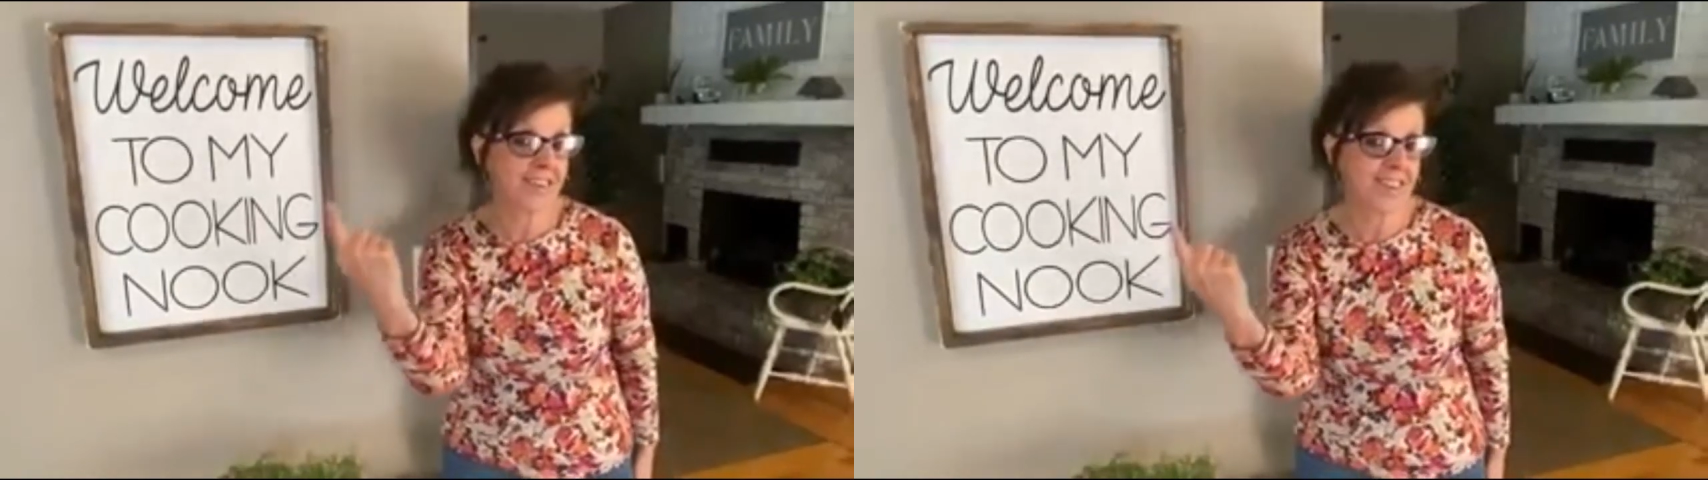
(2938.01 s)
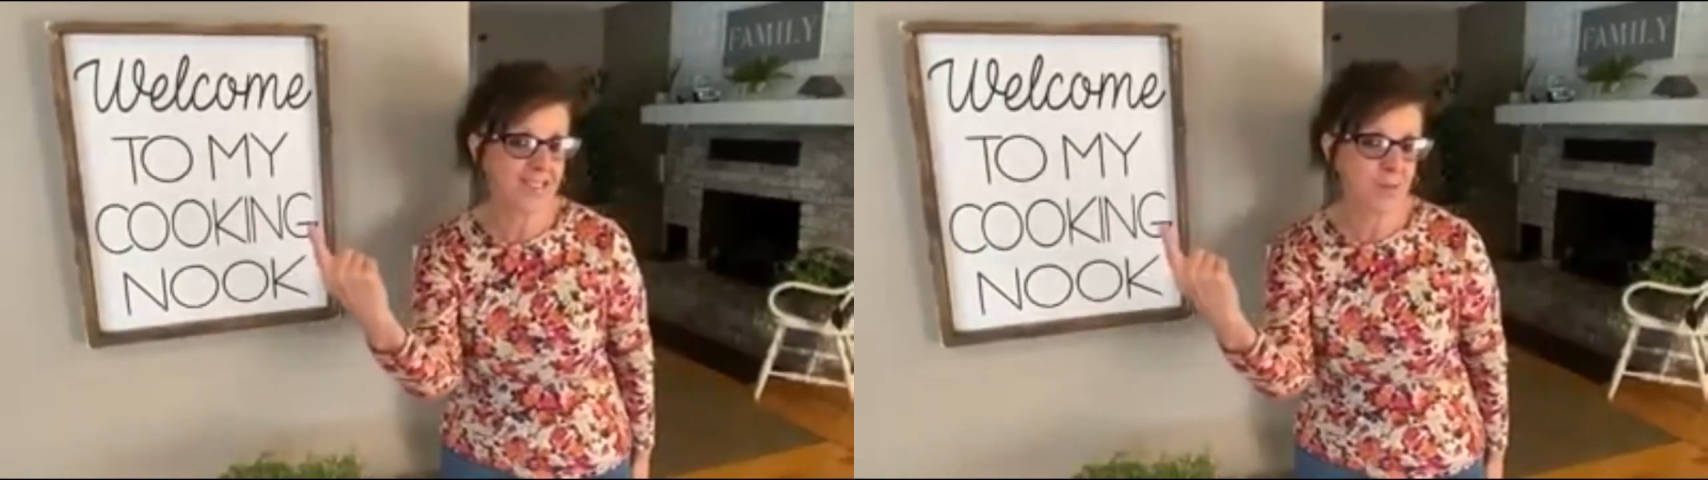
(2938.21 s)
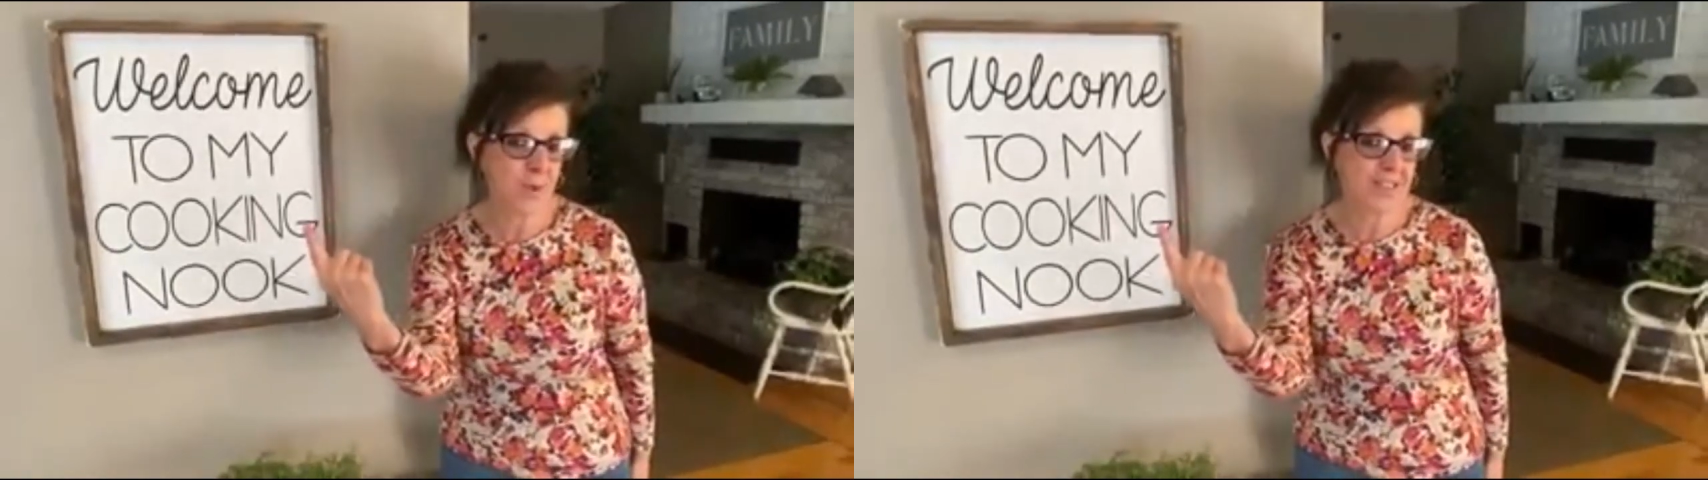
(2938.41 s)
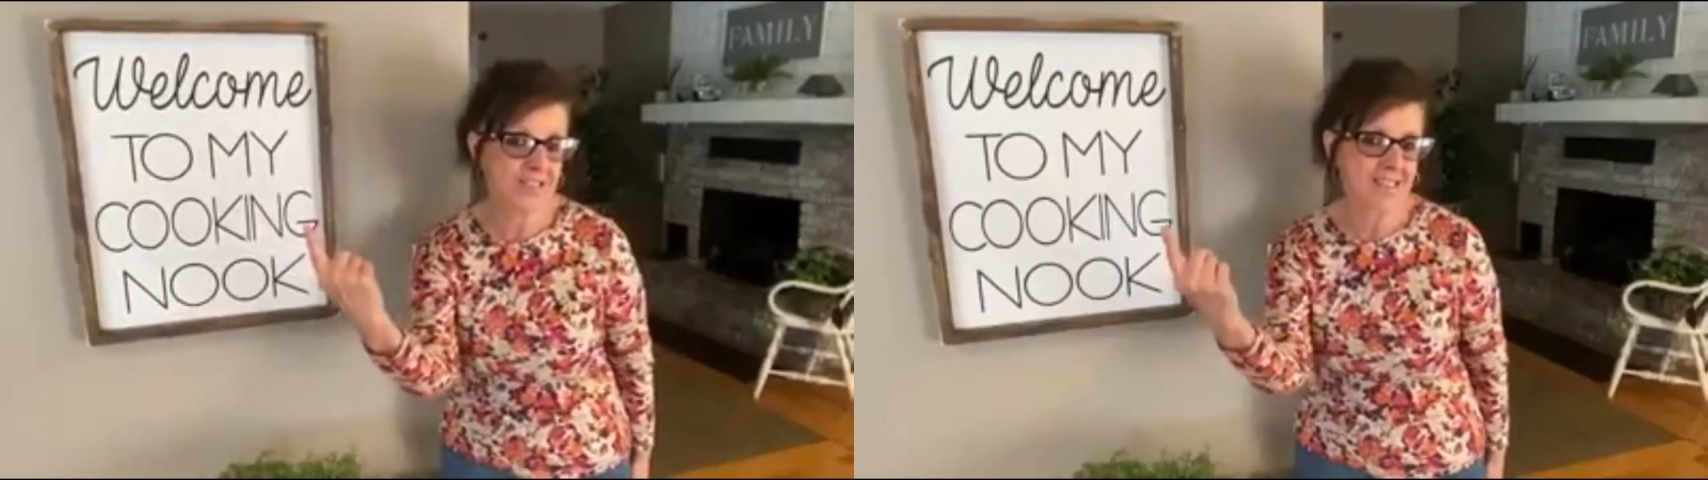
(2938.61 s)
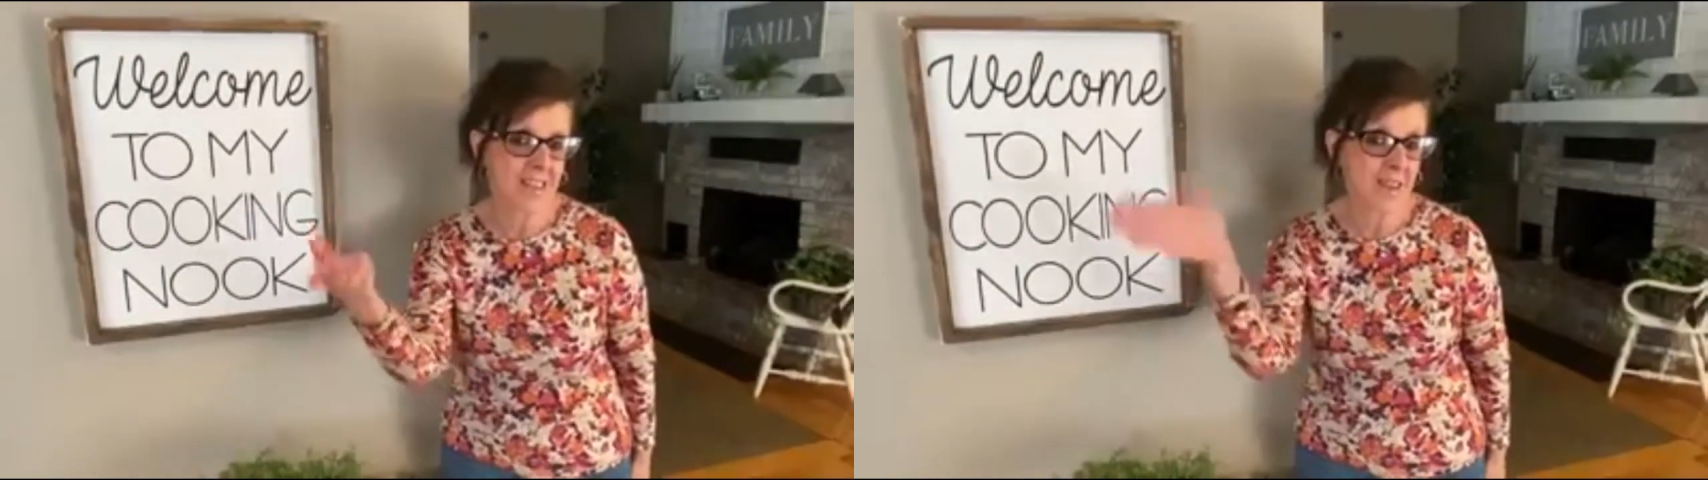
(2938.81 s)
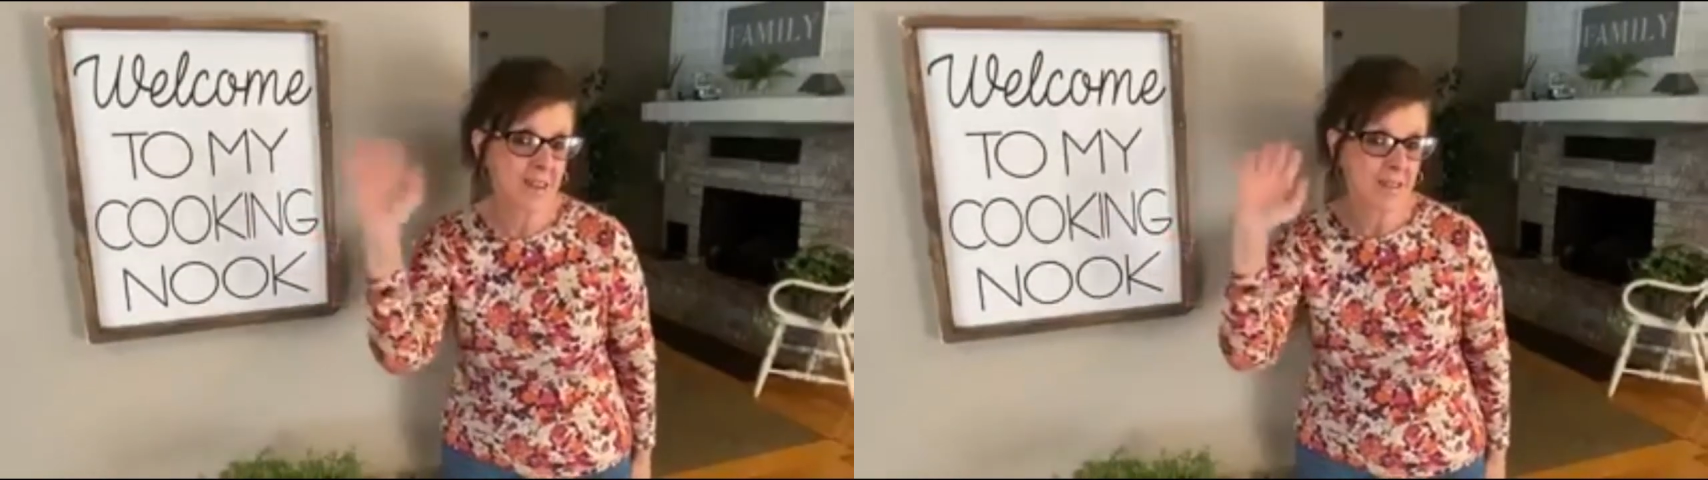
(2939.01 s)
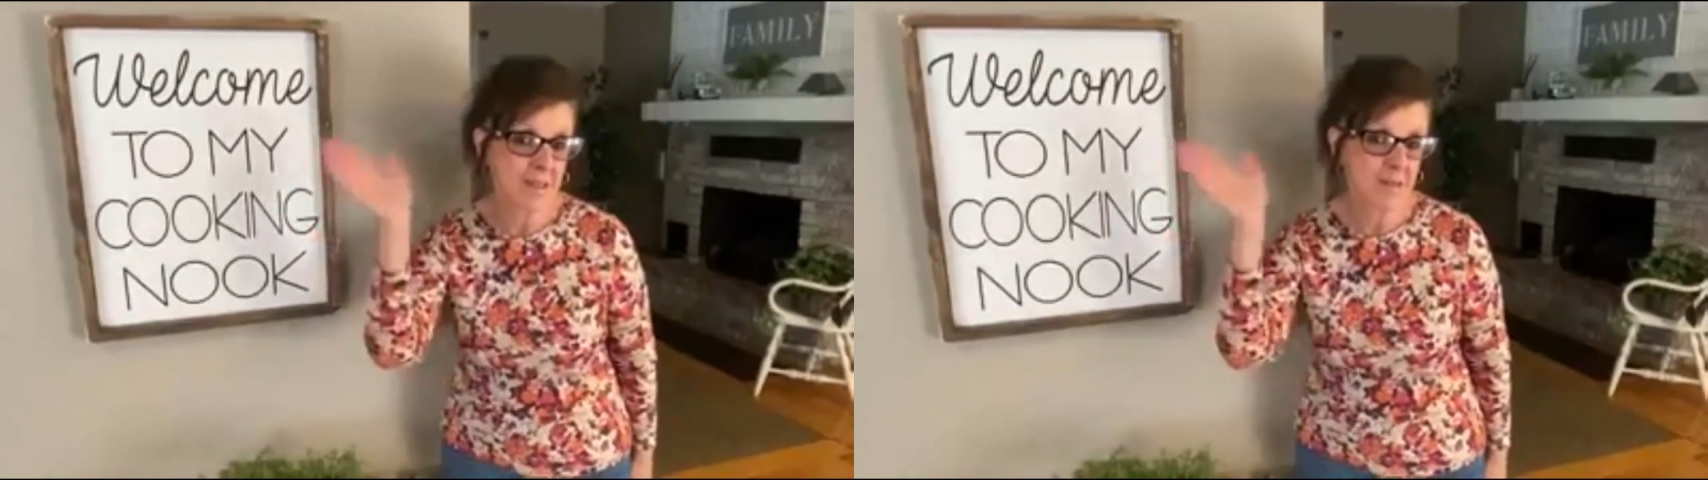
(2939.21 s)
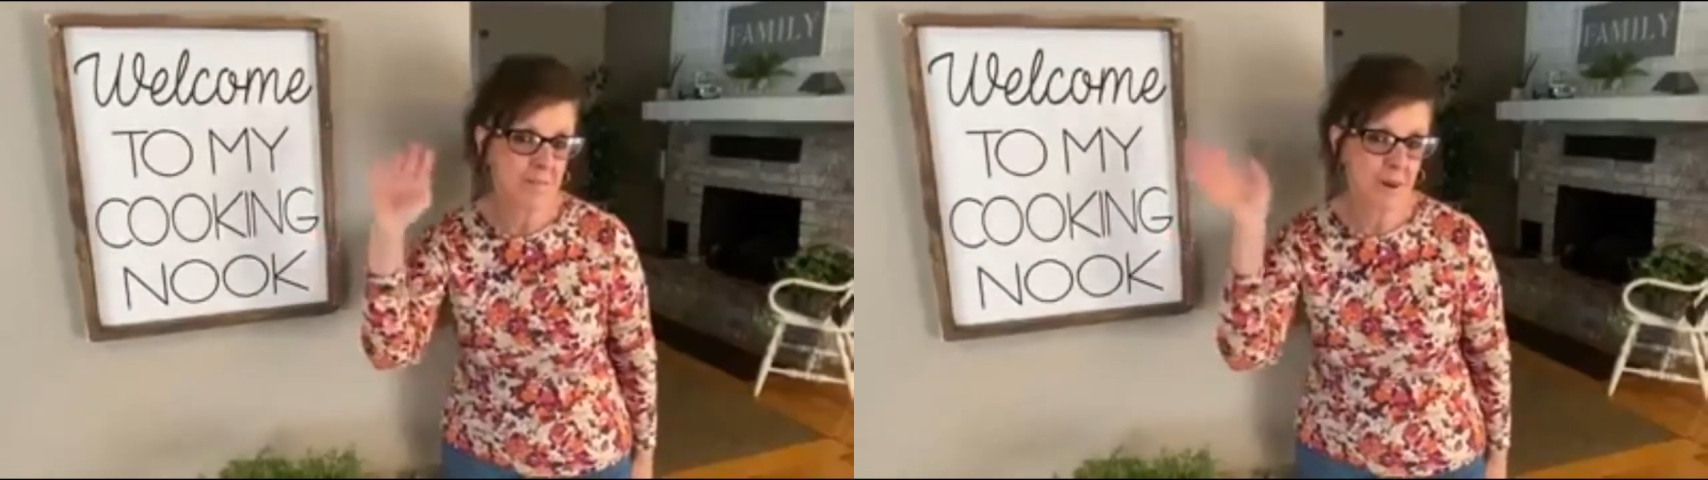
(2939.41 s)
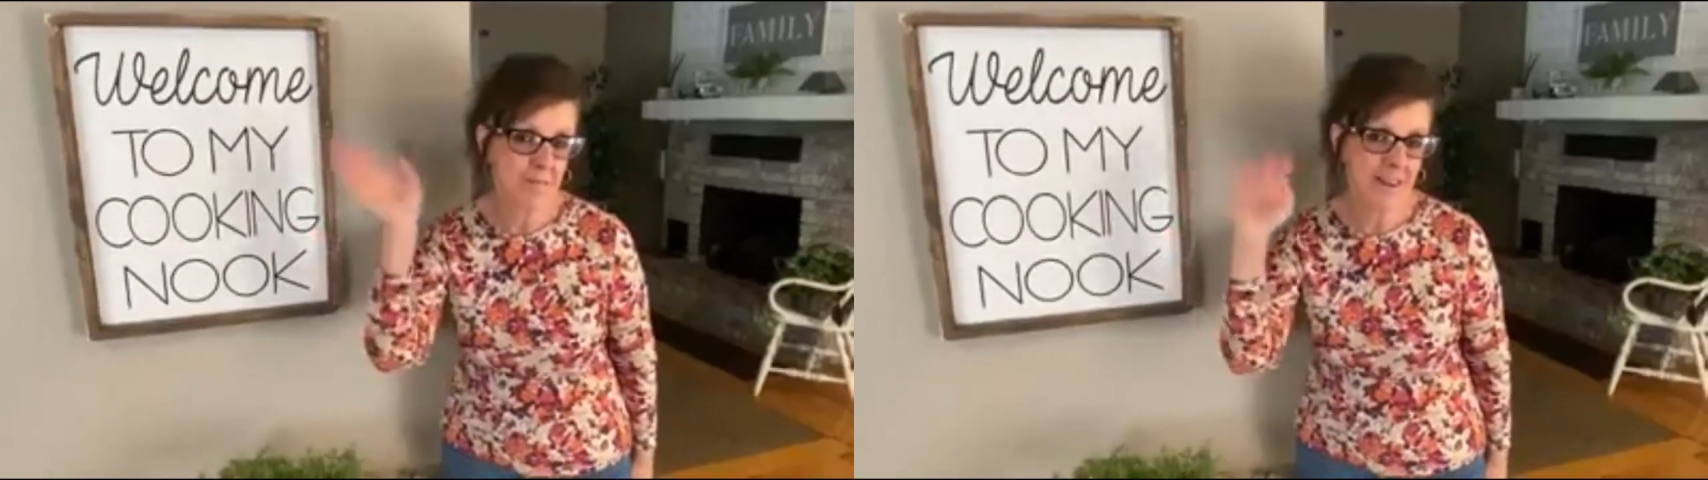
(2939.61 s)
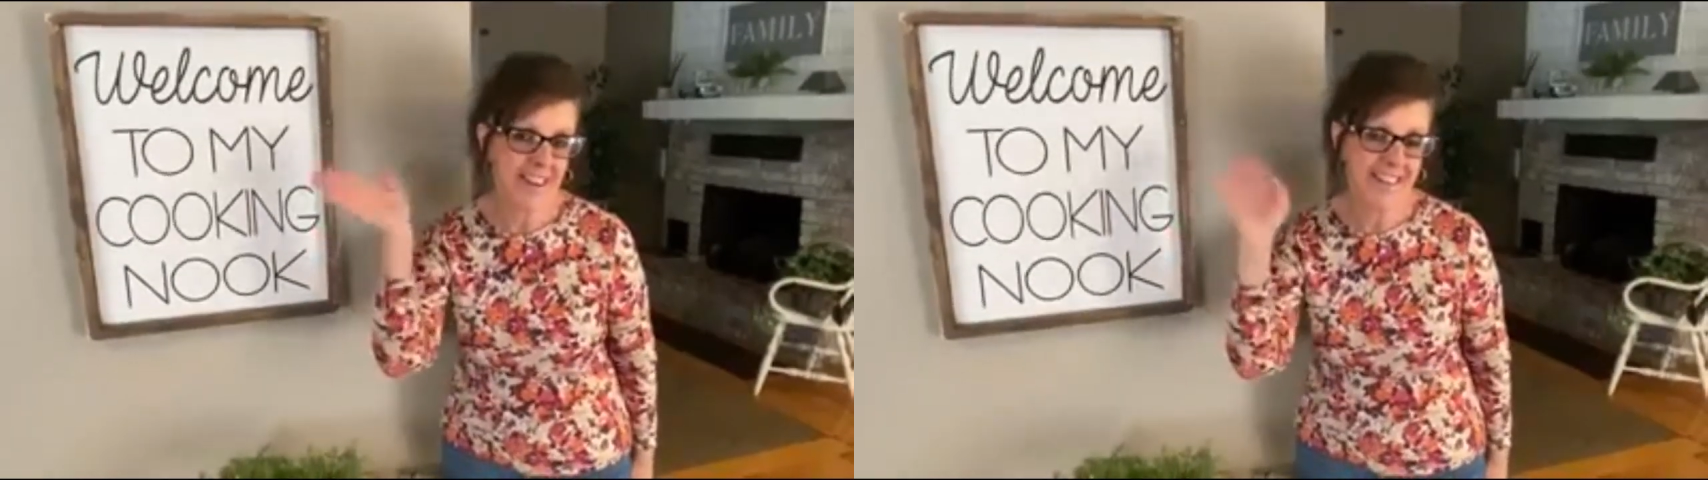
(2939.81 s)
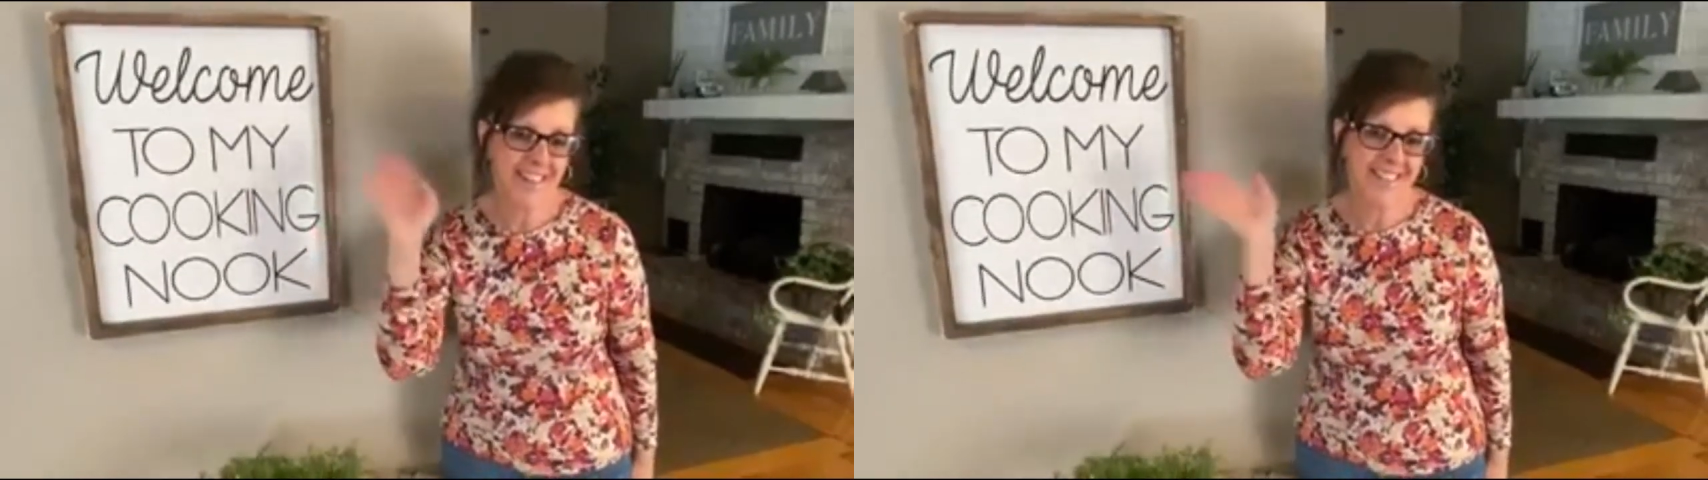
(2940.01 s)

next Wednesday. Bye-bye.